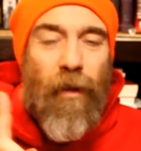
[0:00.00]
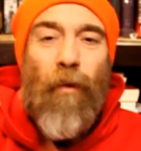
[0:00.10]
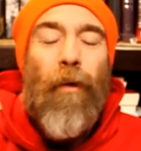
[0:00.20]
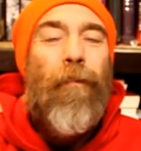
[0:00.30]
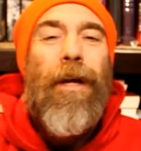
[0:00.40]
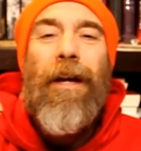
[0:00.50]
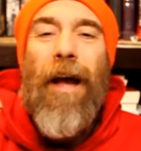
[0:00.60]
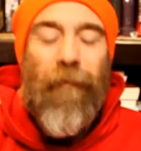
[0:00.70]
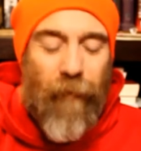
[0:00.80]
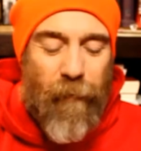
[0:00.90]
Repeat
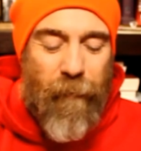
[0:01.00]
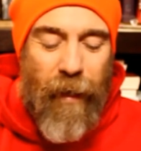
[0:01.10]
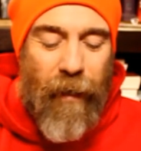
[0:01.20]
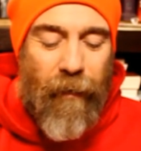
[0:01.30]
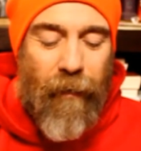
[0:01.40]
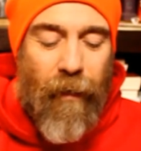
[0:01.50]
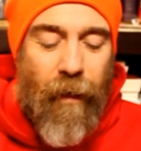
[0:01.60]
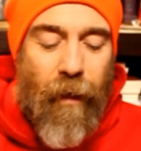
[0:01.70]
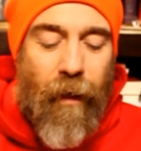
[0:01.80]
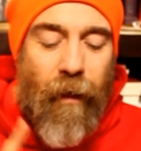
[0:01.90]
after me
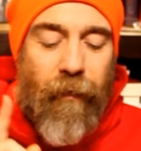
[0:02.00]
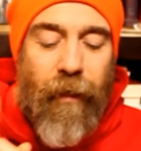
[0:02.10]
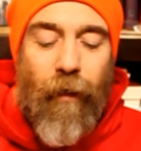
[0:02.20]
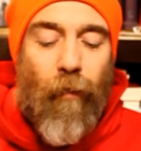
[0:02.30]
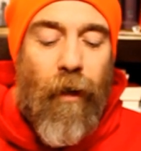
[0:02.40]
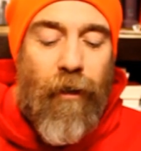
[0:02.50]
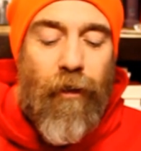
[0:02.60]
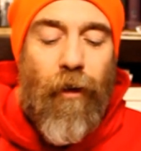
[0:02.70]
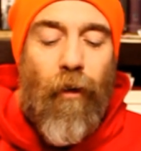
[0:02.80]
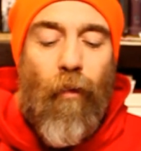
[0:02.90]
the
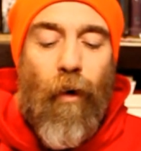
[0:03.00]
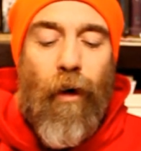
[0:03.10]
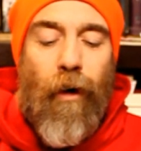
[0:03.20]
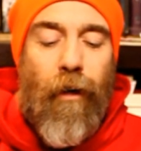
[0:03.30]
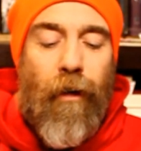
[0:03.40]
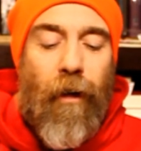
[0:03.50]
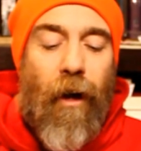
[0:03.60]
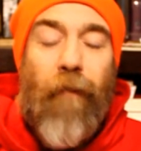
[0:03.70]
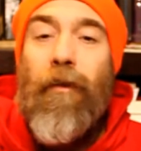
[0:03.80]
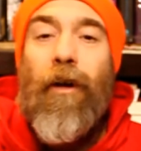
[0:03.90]
original word
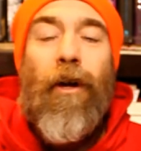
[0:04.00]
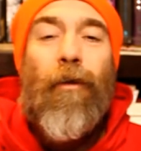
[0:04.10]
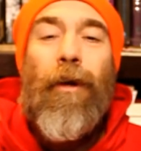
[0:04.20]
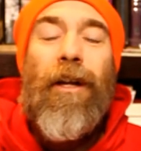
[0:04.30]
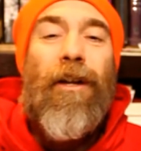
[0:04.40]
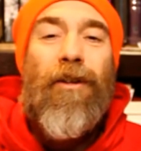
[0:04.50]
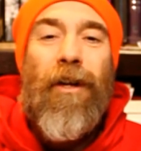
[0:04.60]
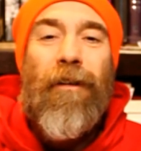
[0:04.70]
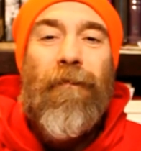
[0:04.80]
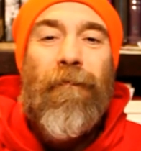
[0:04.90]
of the good
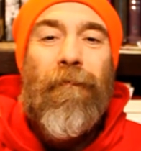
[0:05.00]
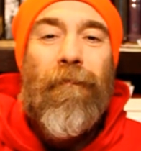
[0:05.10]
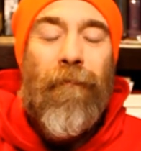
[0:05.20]
religion